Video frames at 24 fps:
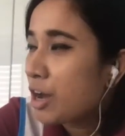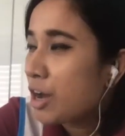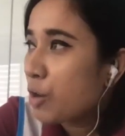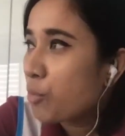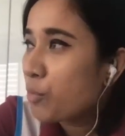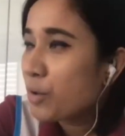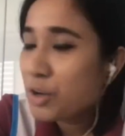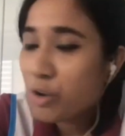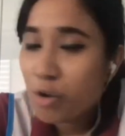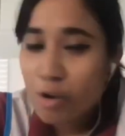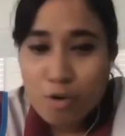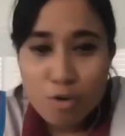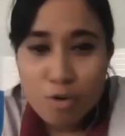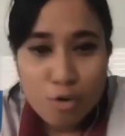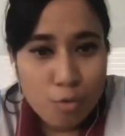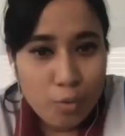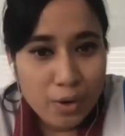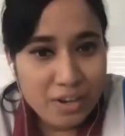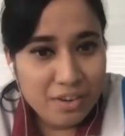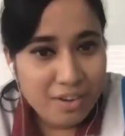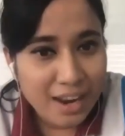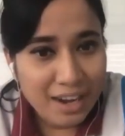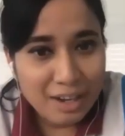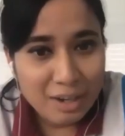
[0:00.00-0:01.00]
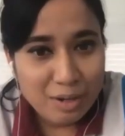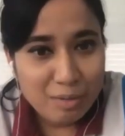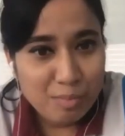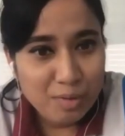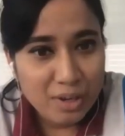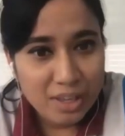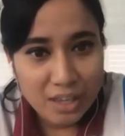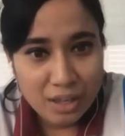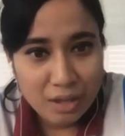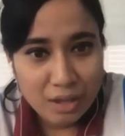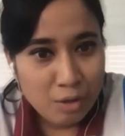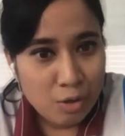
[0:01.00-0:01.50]
We don't do it
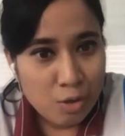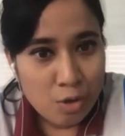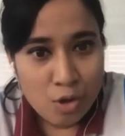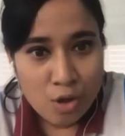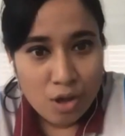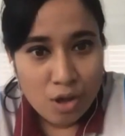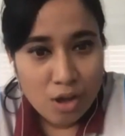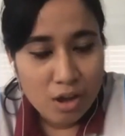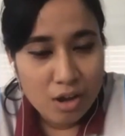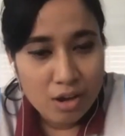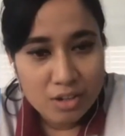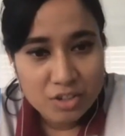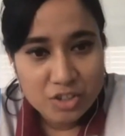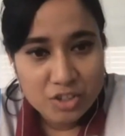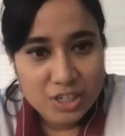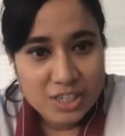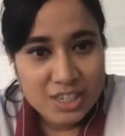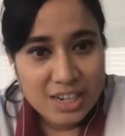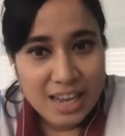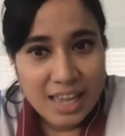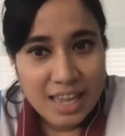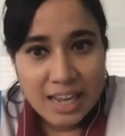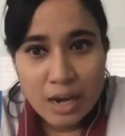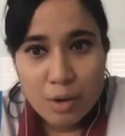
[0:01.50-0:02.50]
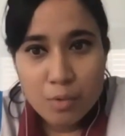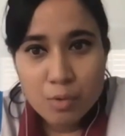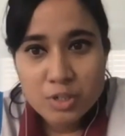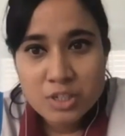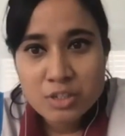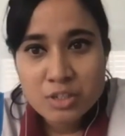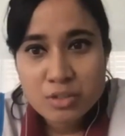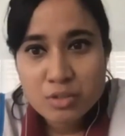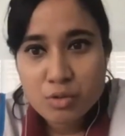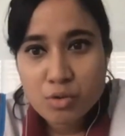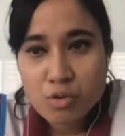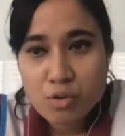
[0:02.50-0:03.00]
randomly. Just like our
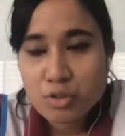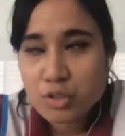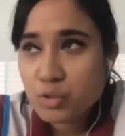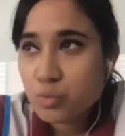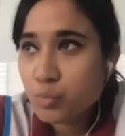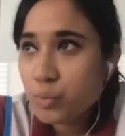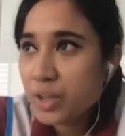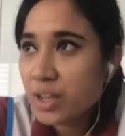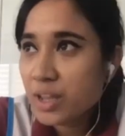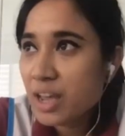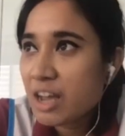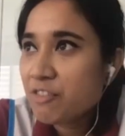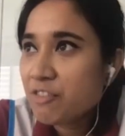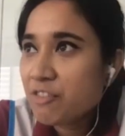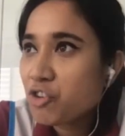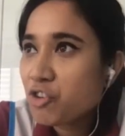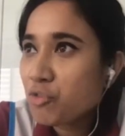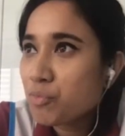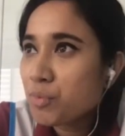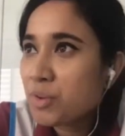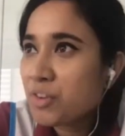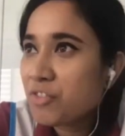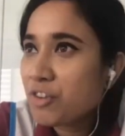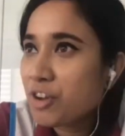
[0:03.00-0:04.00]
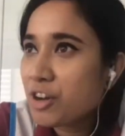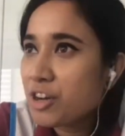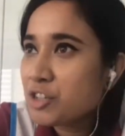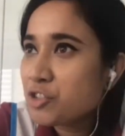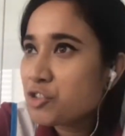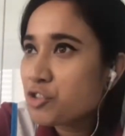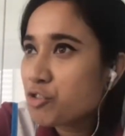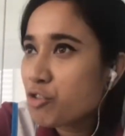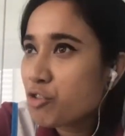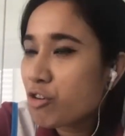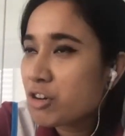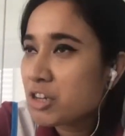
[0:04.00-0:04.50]
stores, we have to be very
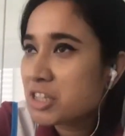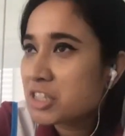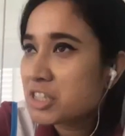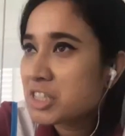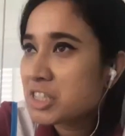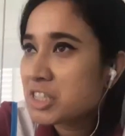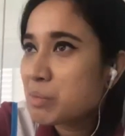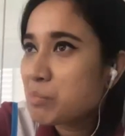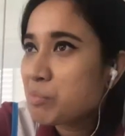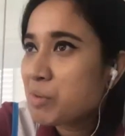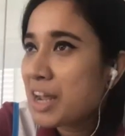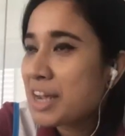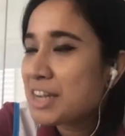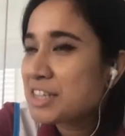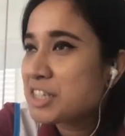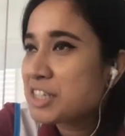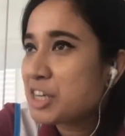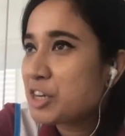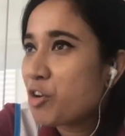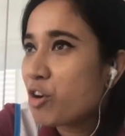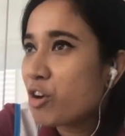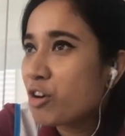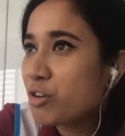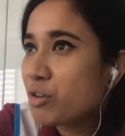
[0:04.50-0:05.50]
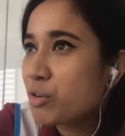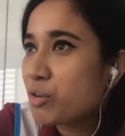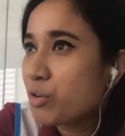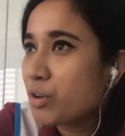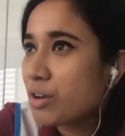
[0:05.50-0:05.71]
sure the suppliers are not,